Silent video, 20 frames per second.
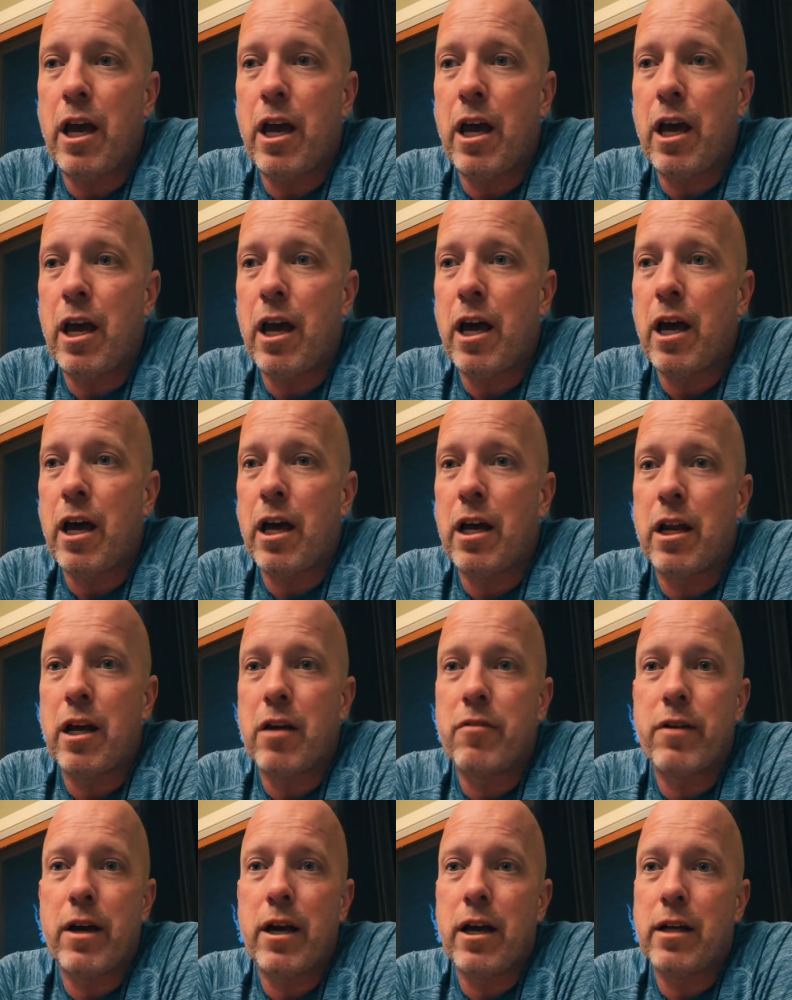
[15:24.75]

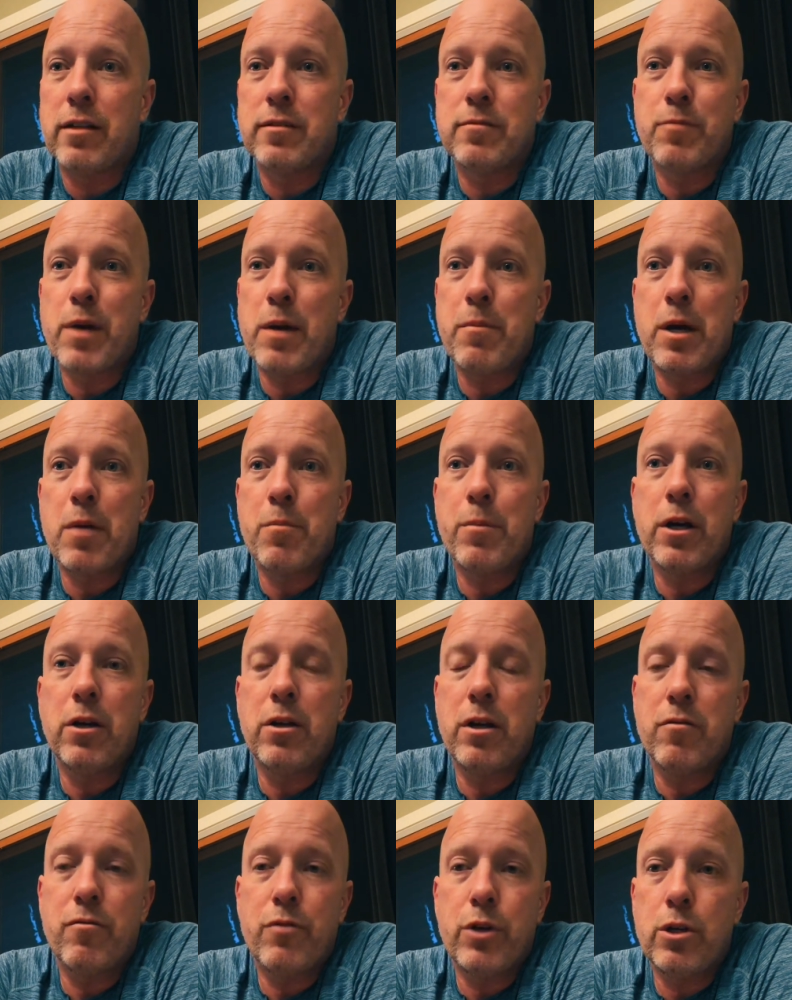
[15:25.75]
and I've had maybe
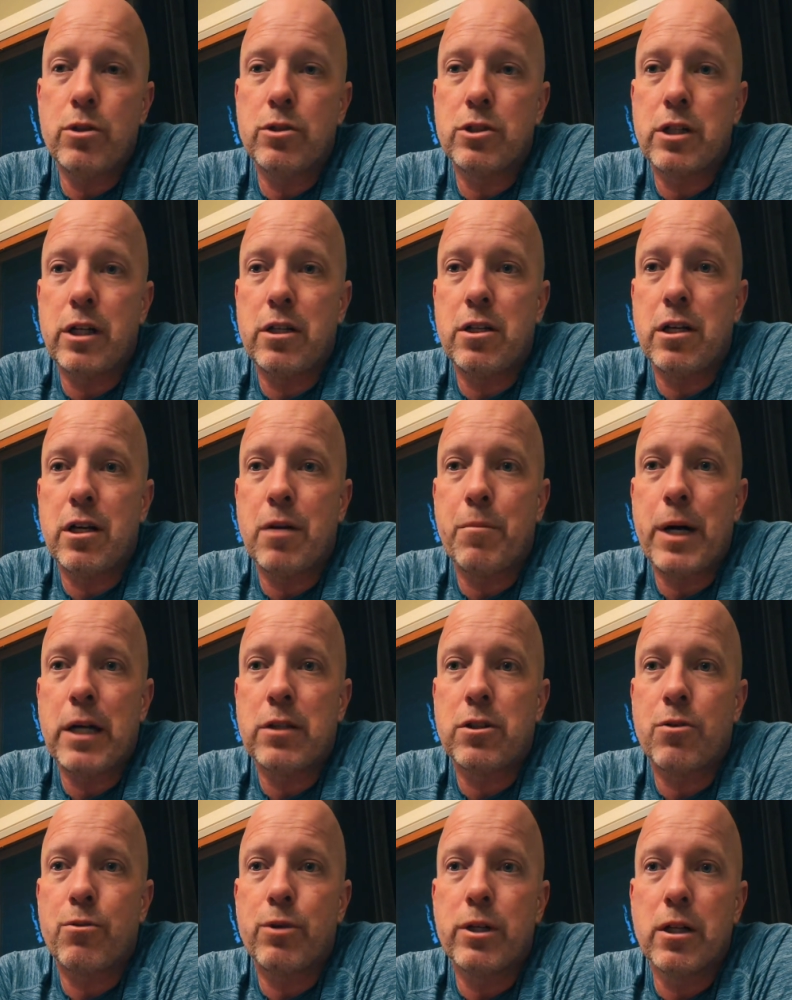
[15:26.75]
a million views I
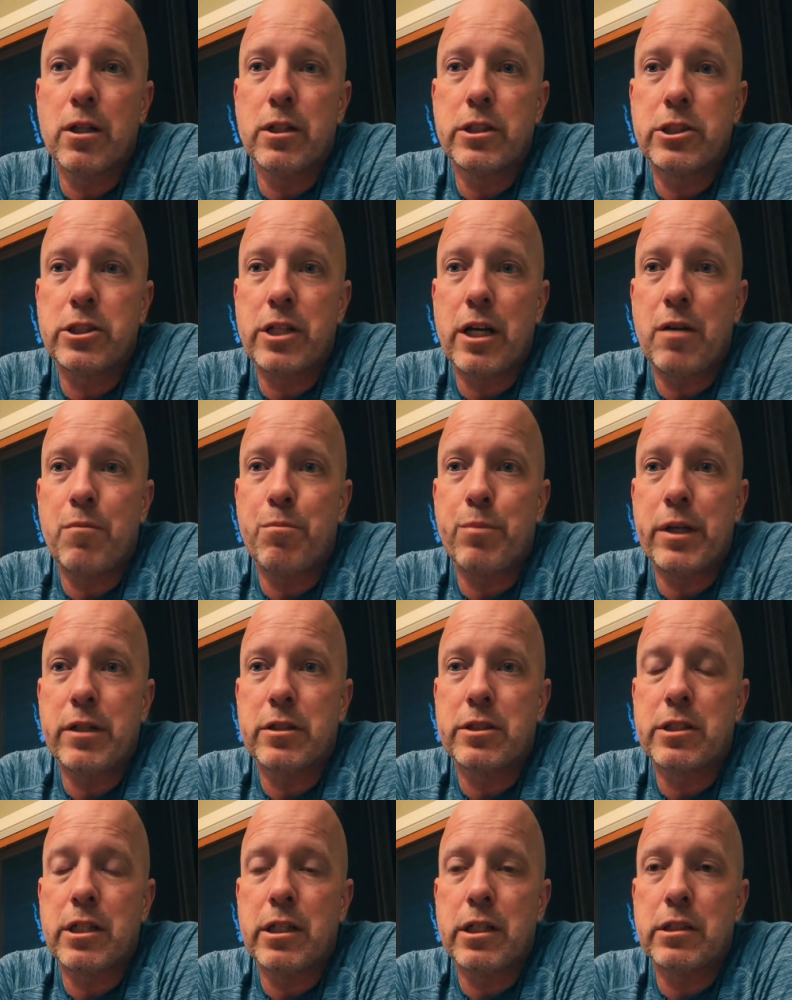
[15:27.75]
did about the real
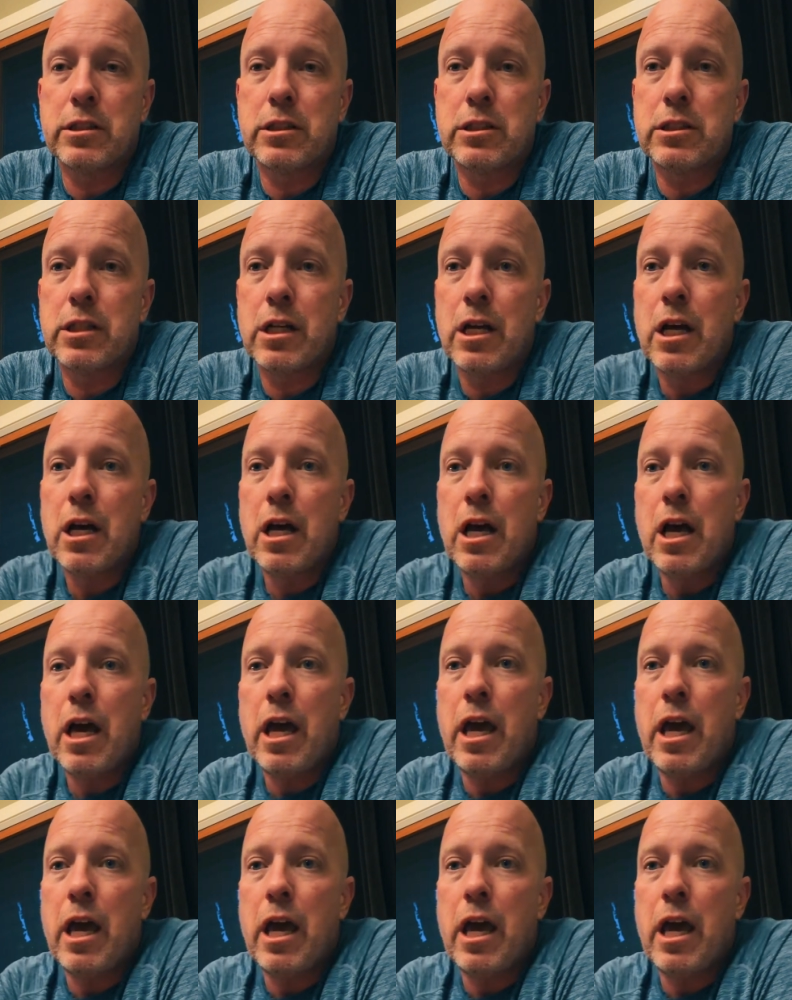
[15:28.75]
estate business.